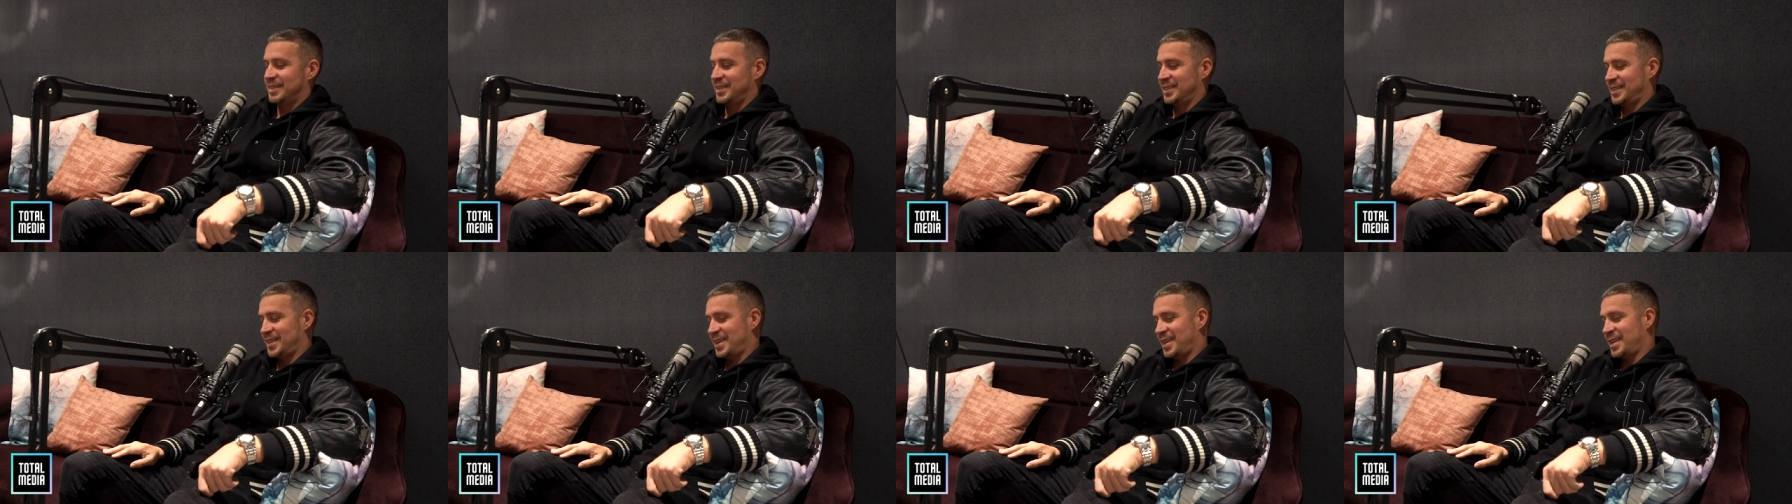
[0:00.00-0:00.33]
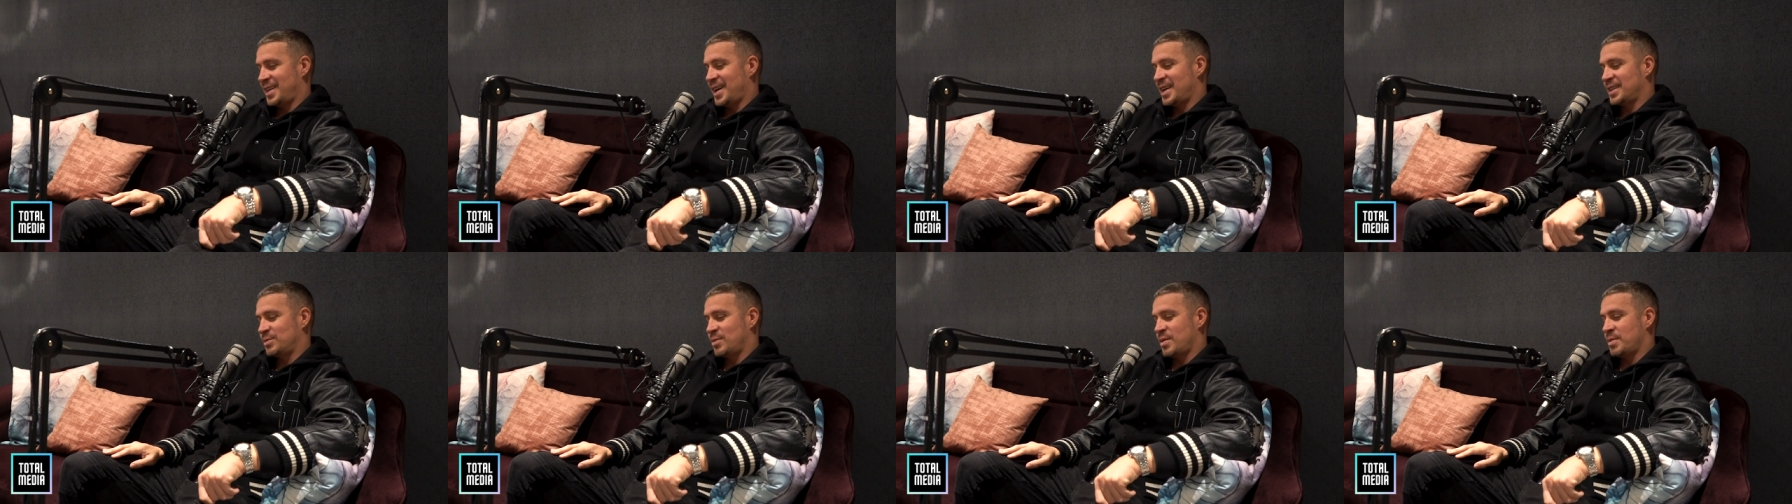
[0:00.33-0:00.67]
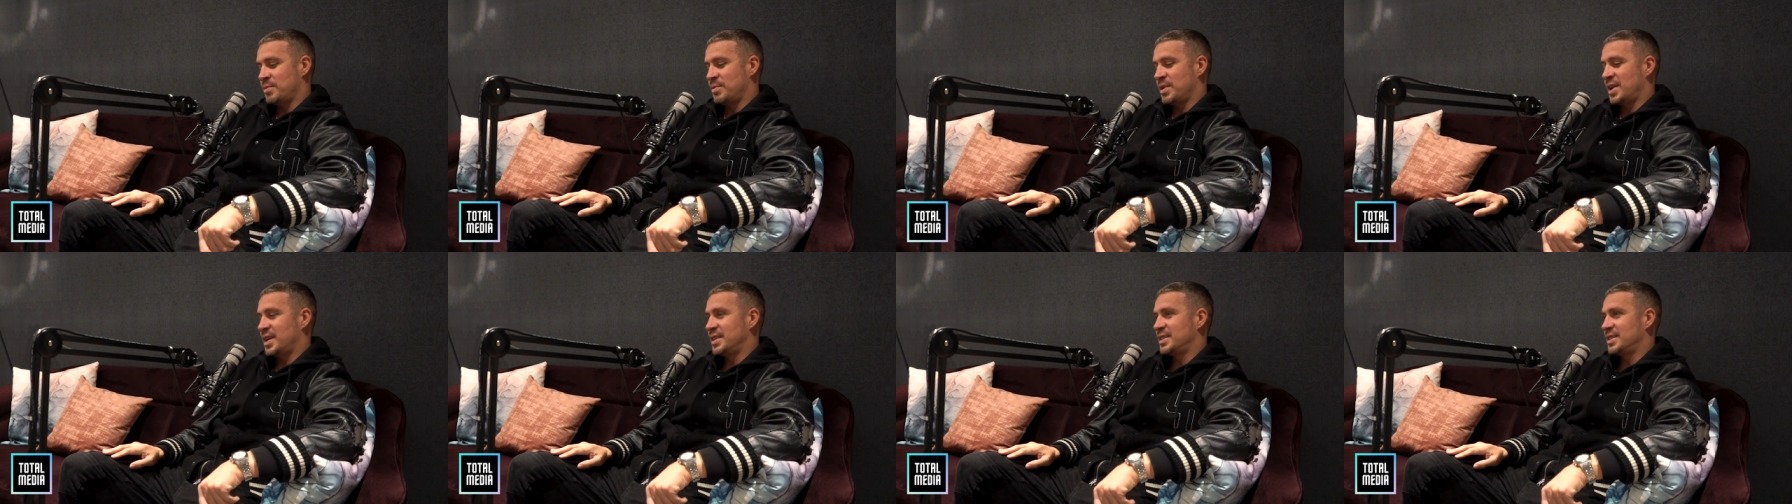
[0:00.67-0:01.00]
So that's one
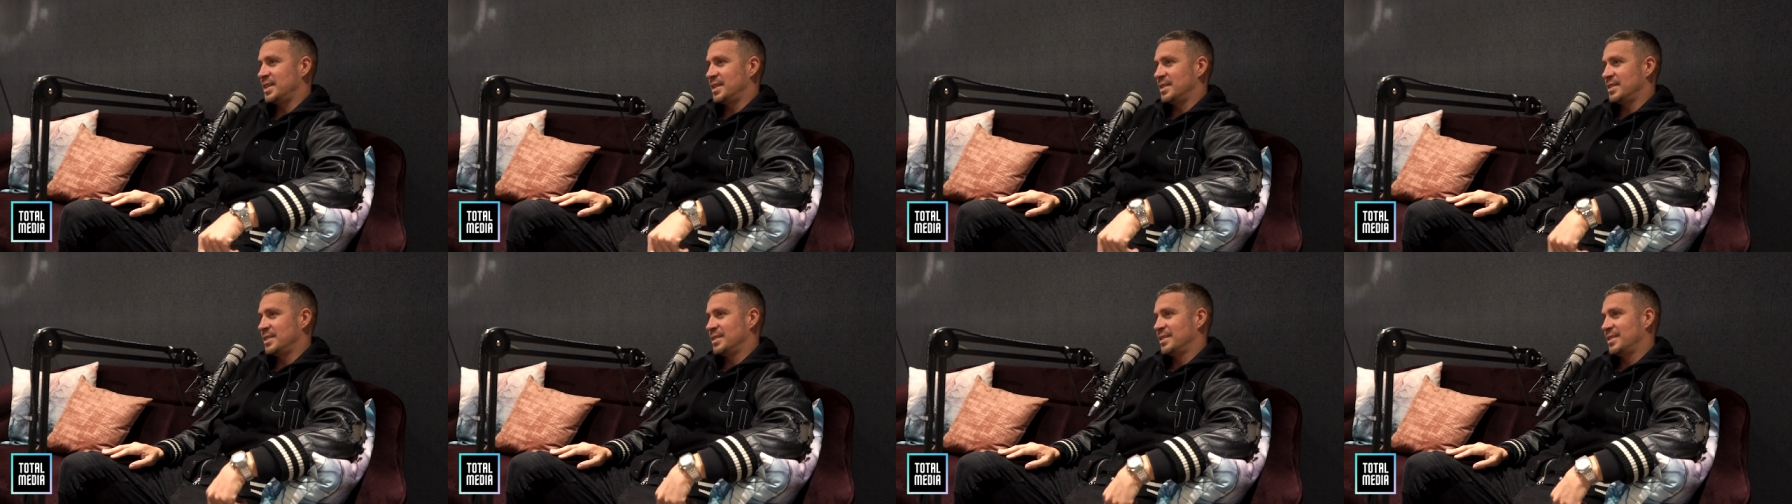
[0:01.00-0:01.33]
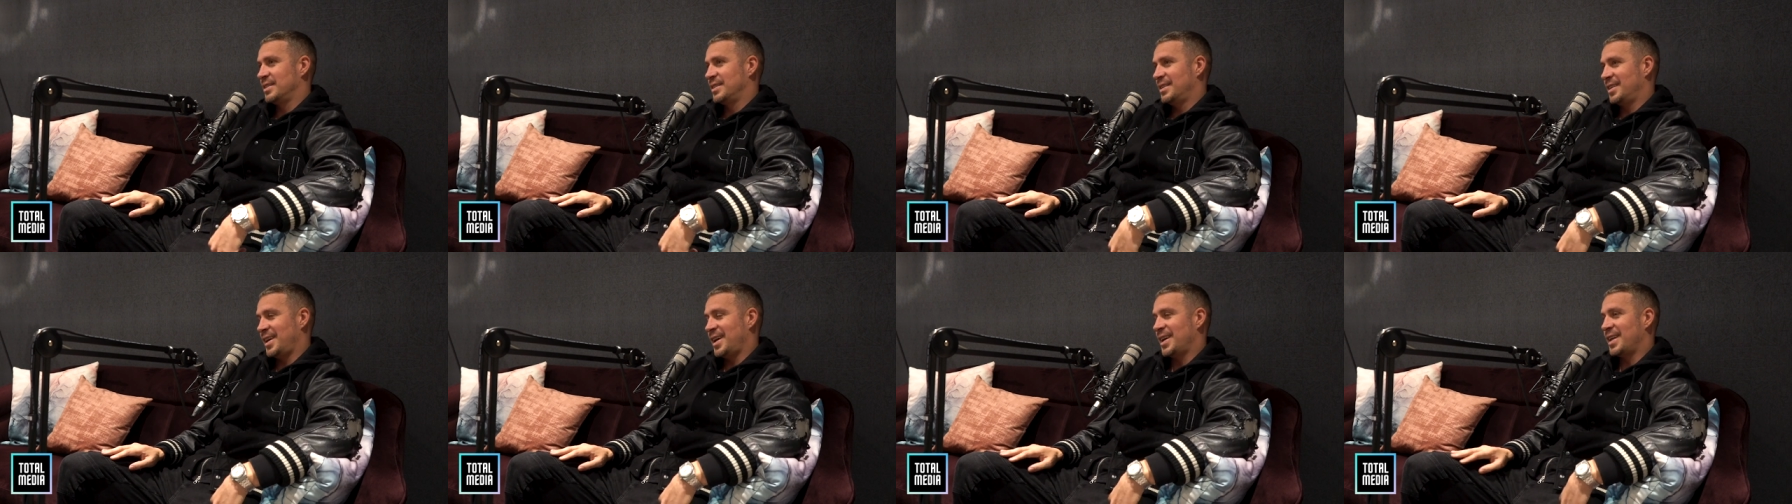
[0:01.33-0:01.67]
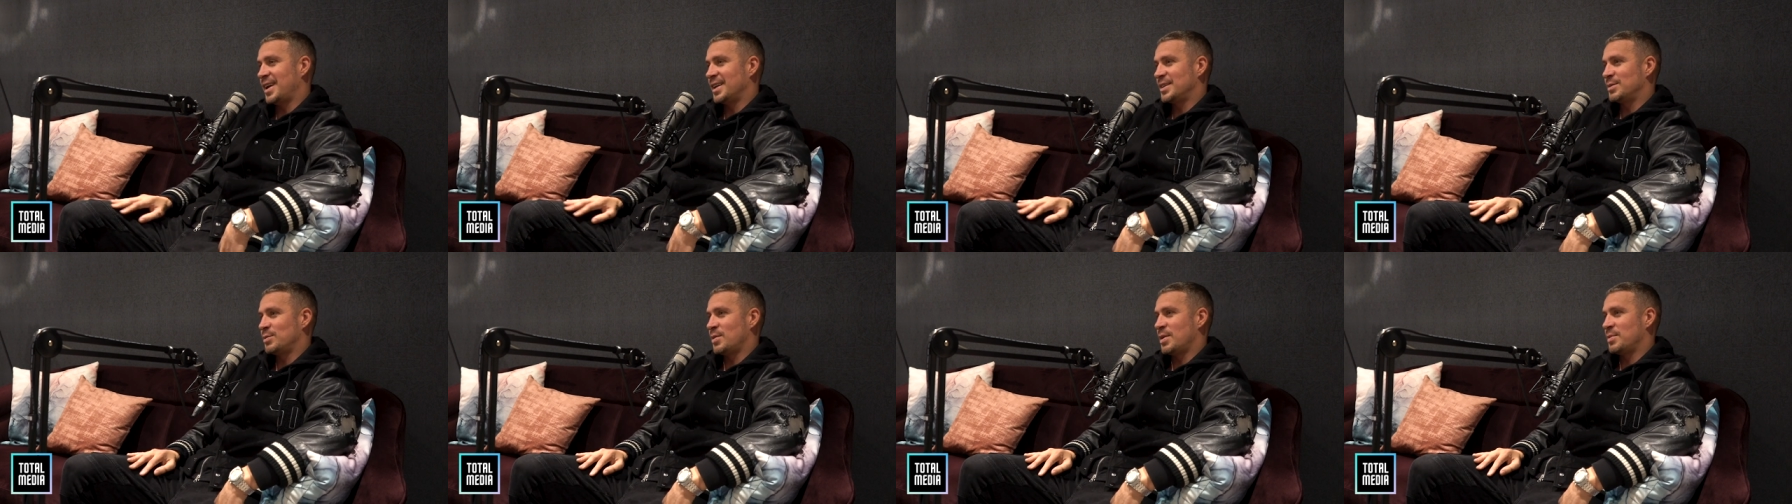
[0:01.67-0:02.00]
fair blessing. Play. Yeah,
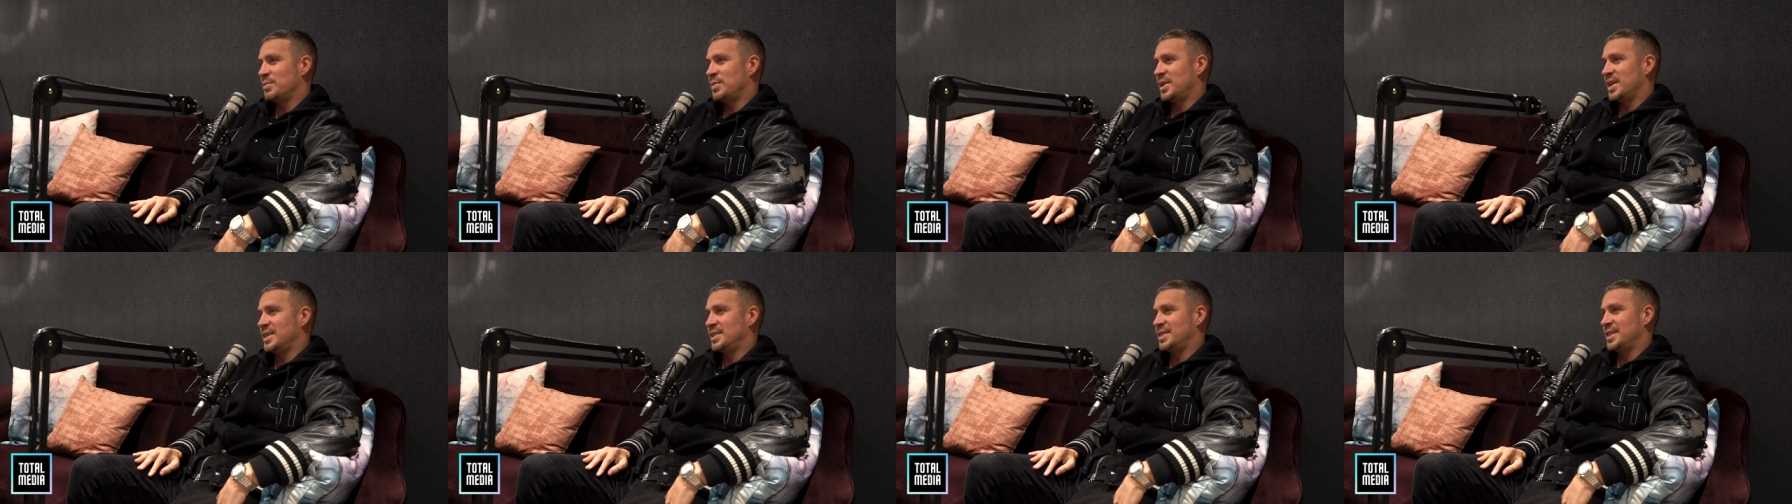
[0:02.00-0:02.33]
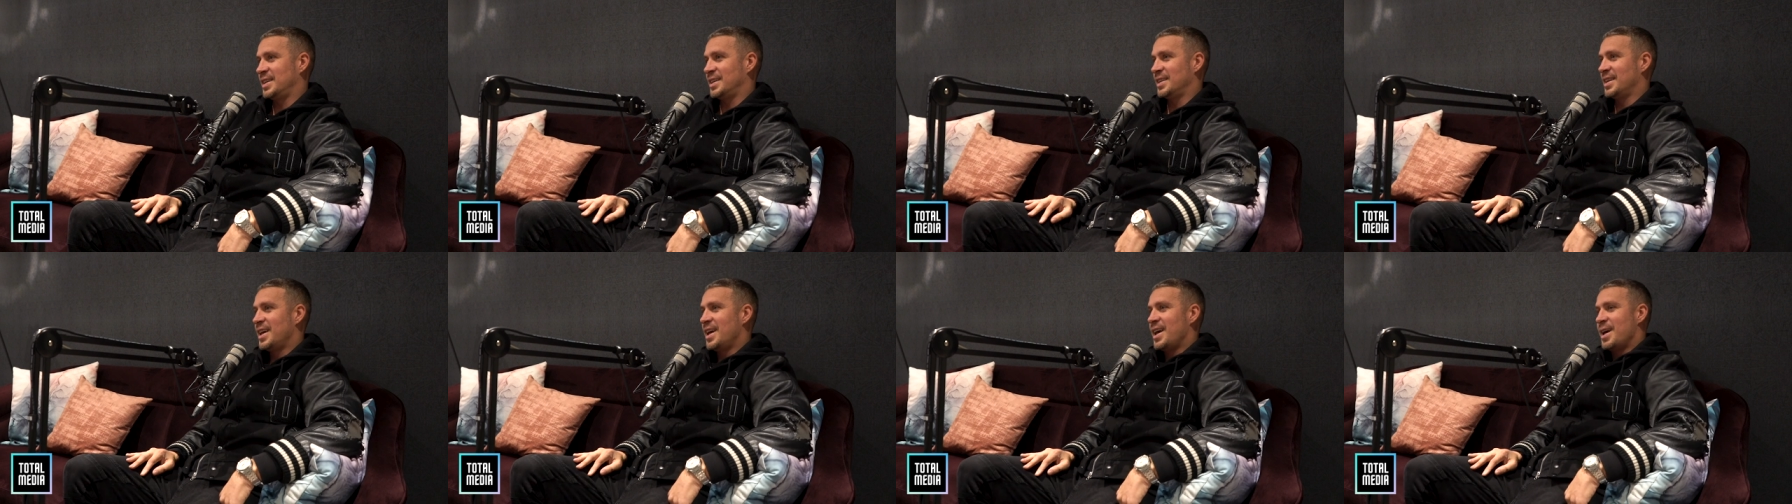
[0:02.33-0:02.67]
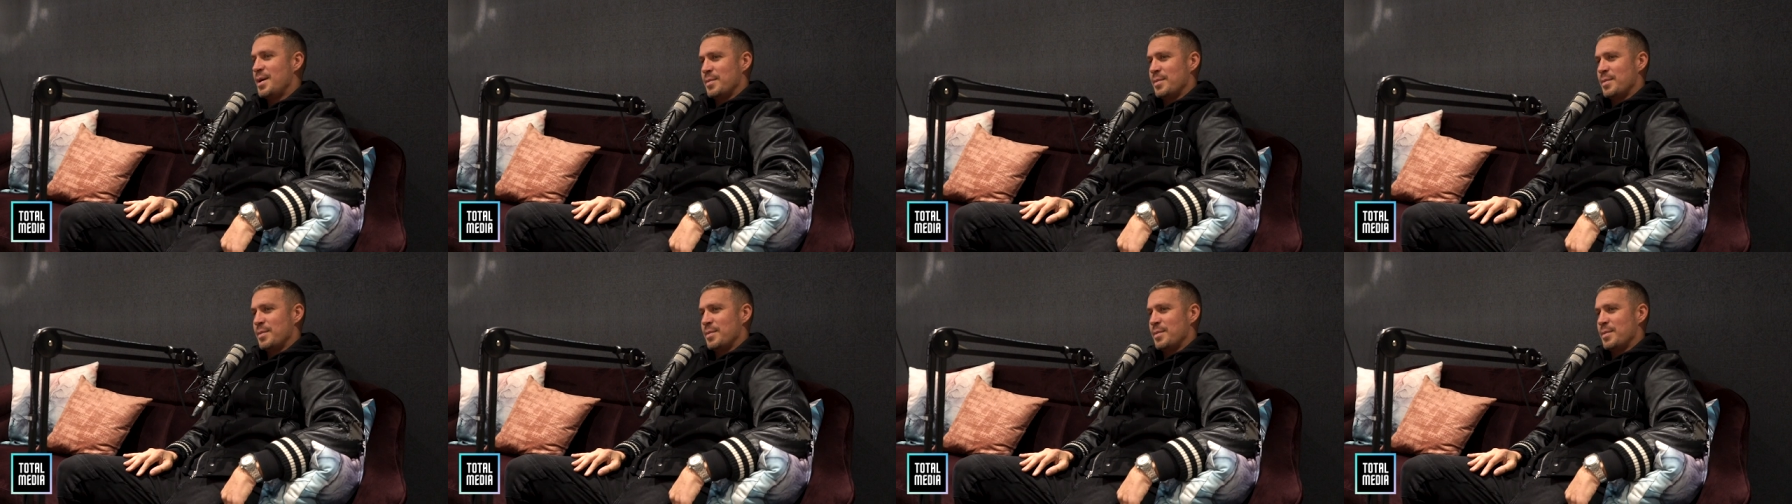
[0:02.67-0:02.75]
that's one blessing.